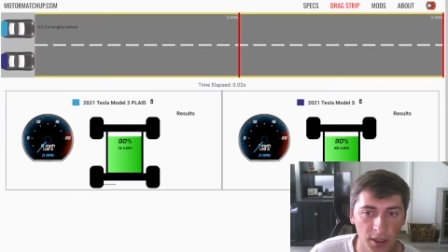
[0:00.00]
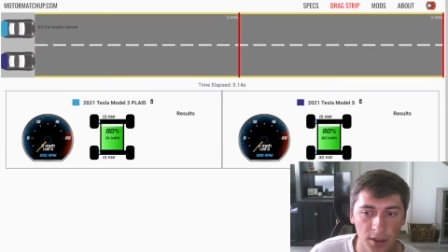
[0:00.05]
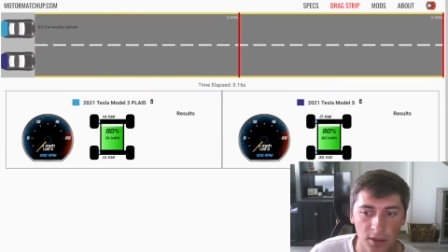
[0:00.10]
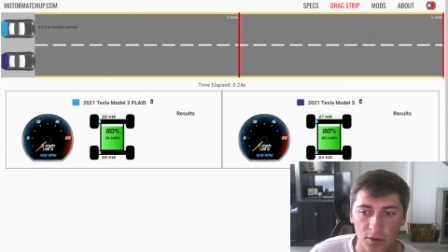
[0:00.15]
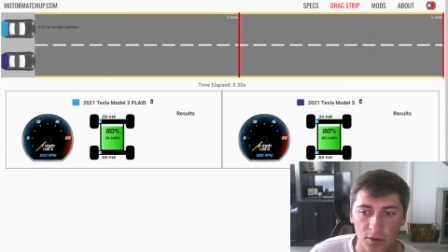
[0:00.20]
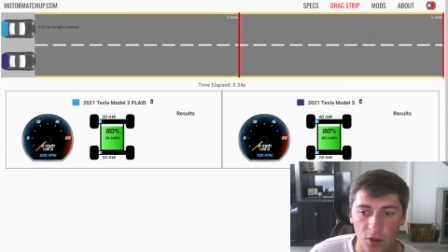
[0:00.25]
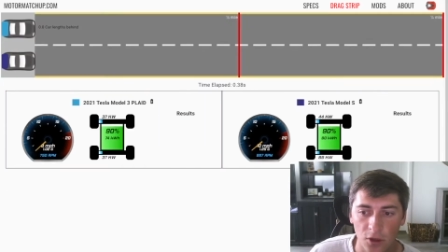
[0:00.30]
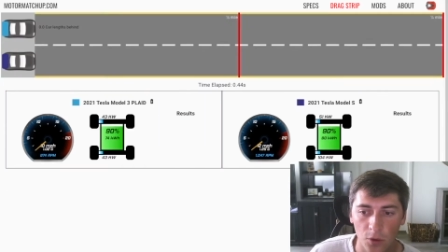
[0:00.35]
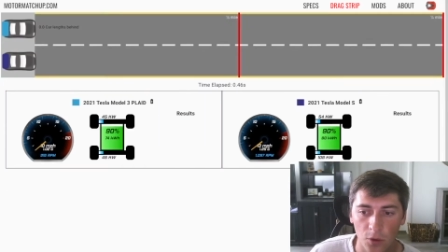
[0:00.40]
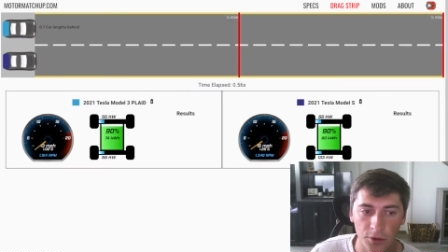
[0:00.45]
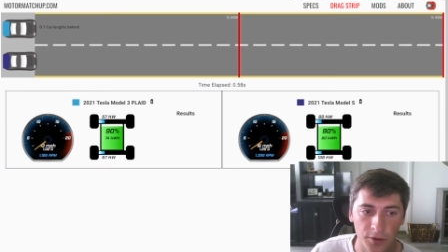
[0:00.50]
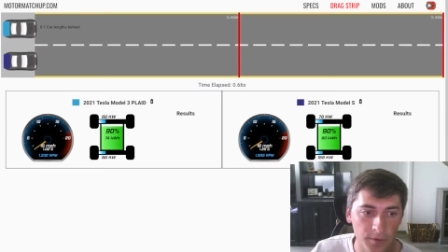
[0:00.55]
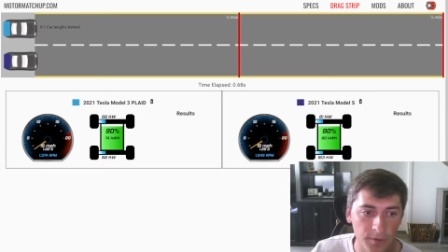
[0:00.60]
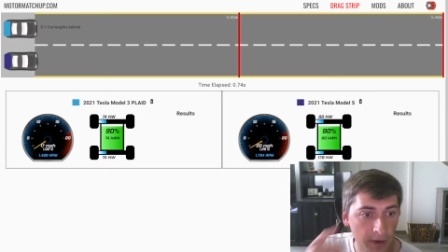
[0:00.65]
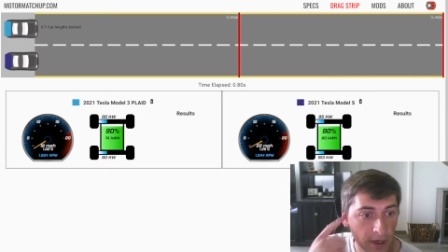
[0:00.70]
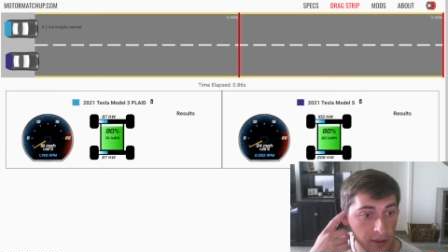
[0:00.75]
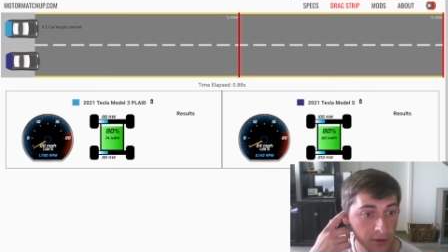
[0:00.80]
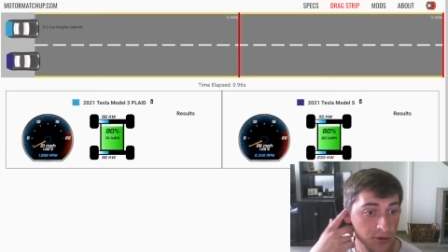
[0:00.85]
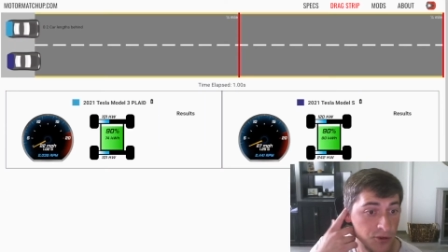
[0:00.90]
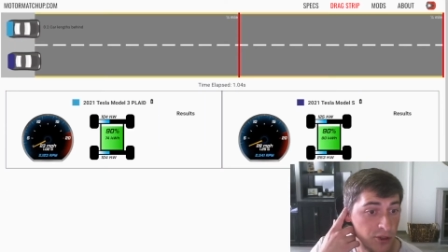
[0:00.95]
lowered
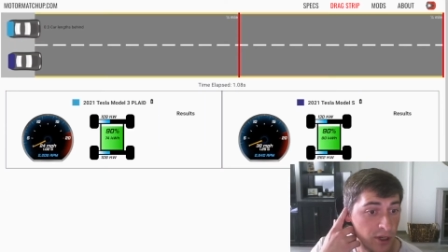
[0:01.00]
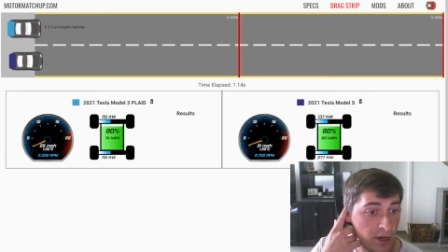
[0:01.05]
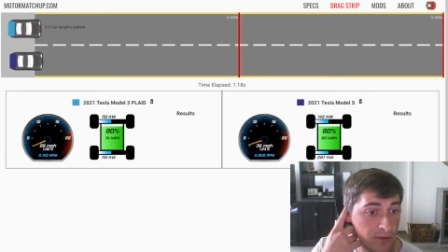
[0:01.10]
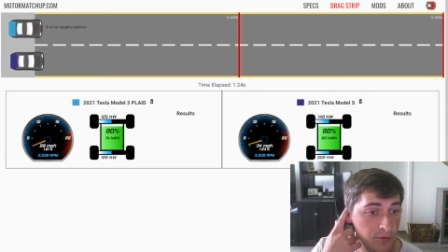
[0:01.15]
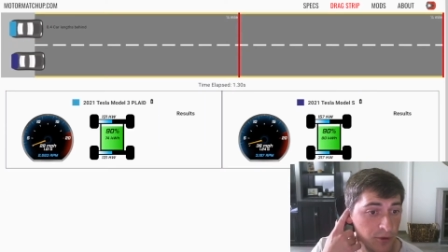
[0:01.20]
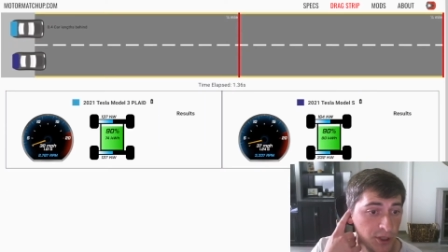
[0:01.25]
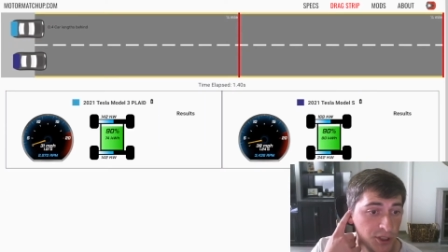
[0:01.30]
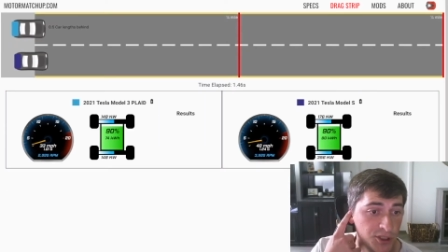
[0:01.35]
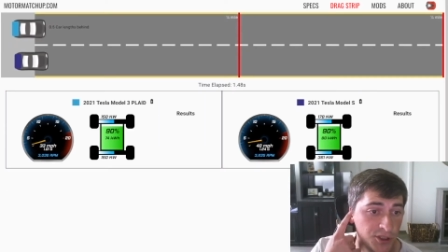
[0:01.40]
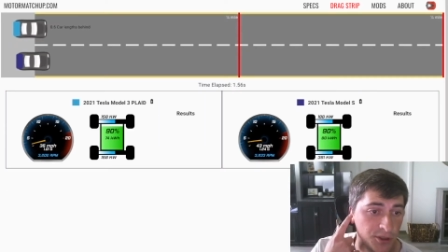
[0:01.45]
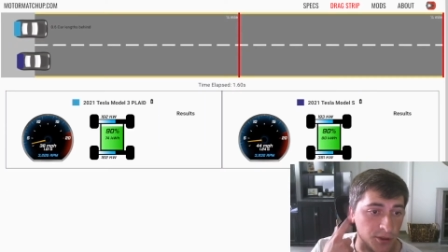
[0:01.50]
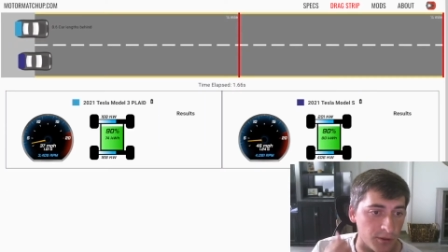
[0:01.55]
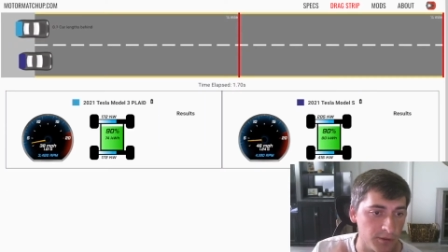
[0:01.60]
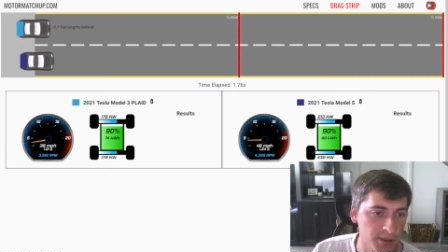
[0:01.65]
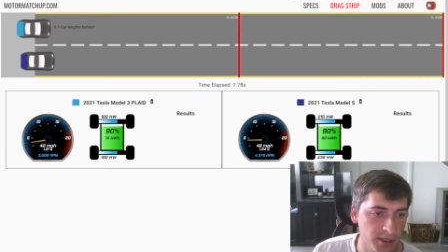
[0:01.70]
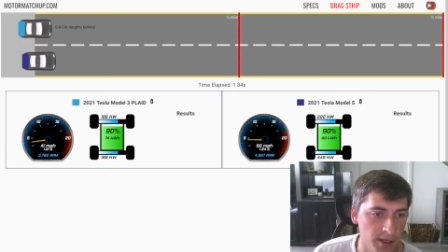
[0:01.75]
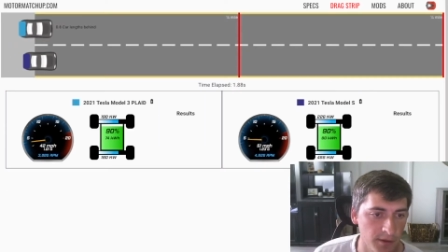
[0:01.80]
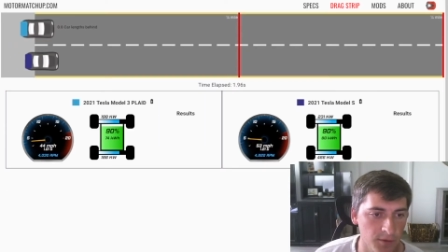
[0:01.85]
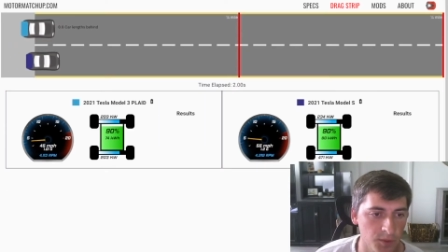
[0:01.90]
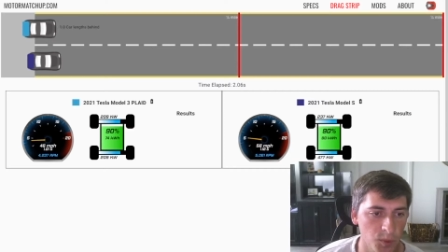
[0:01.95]
final drive ratio
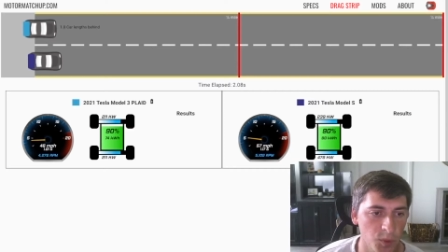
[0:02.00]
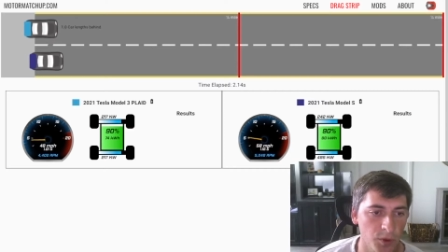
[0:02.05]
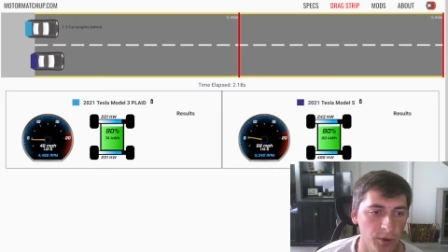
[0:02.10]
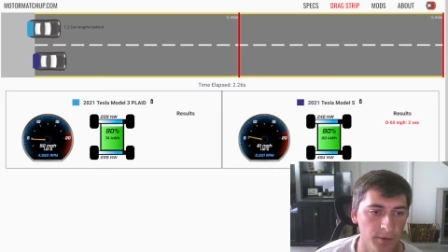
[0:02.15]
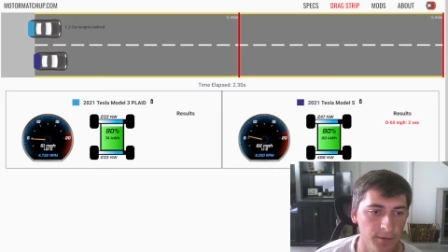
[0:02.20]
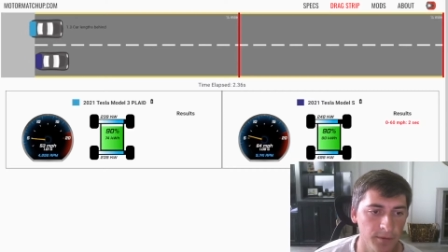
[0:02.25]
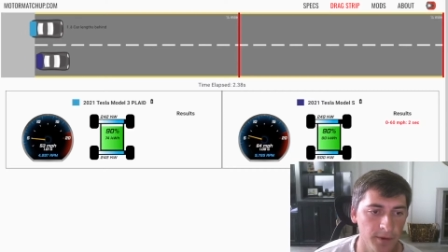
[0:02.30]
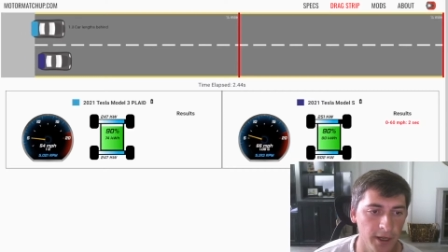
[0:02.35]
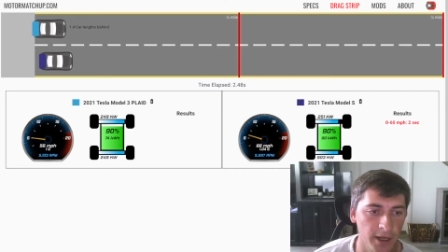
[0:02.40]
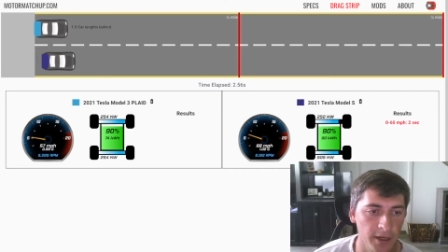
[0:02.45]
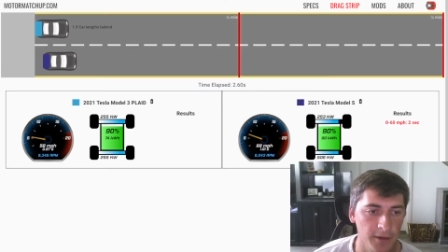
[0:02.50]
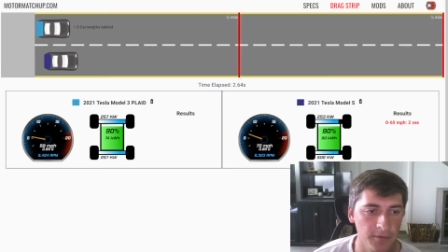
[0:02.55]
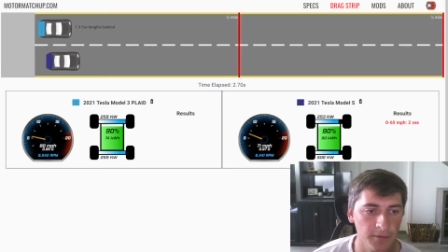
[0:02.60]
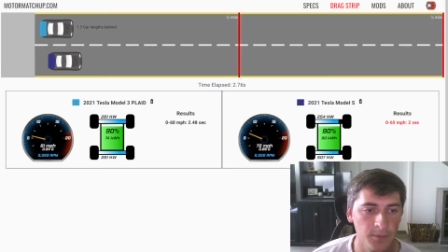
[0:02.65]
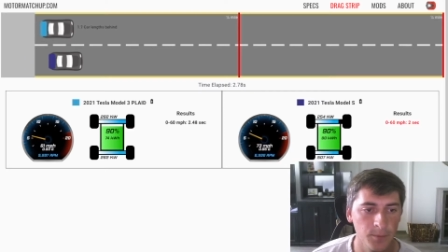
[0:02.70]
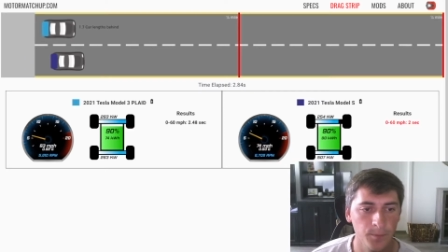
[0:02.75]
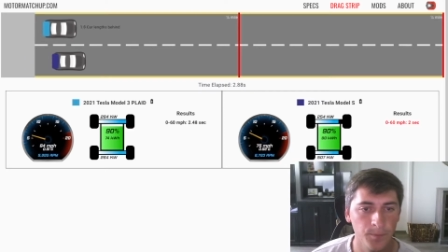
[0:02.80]
of seven point five.